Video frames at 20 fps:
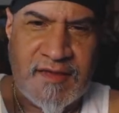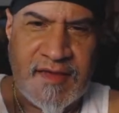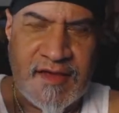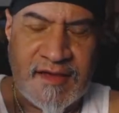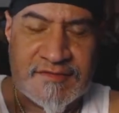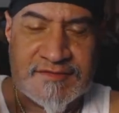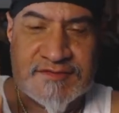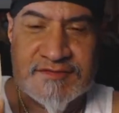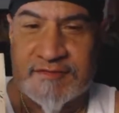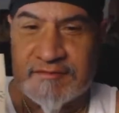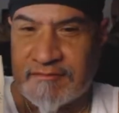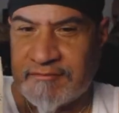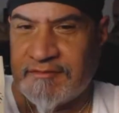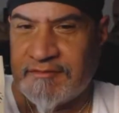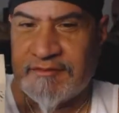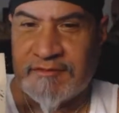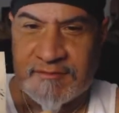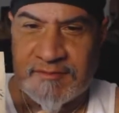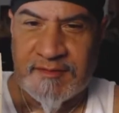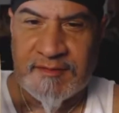actually,
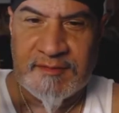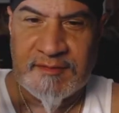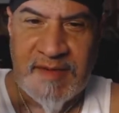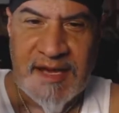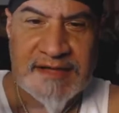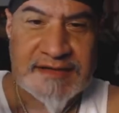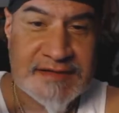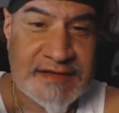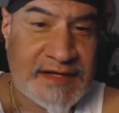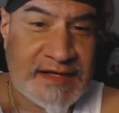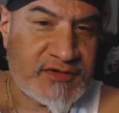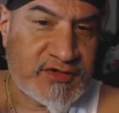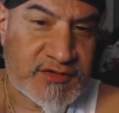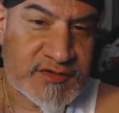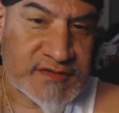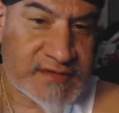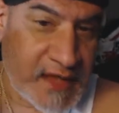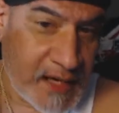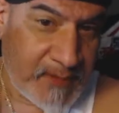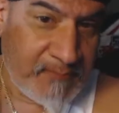back in the day, you
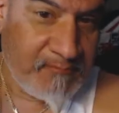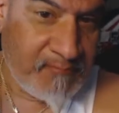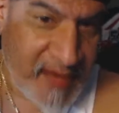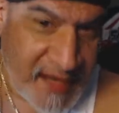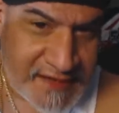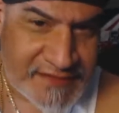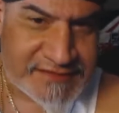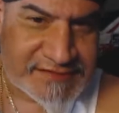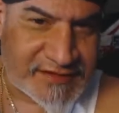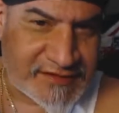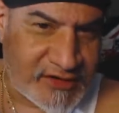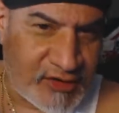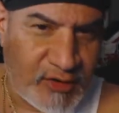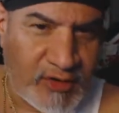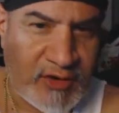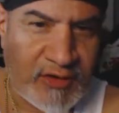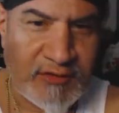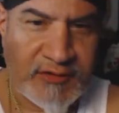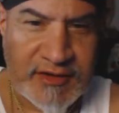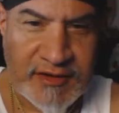couldn't cut and paste the
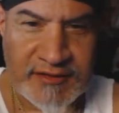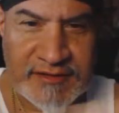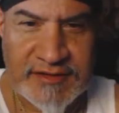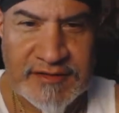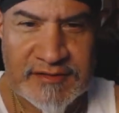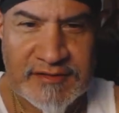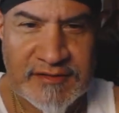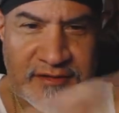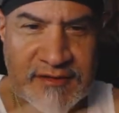logo. You had to,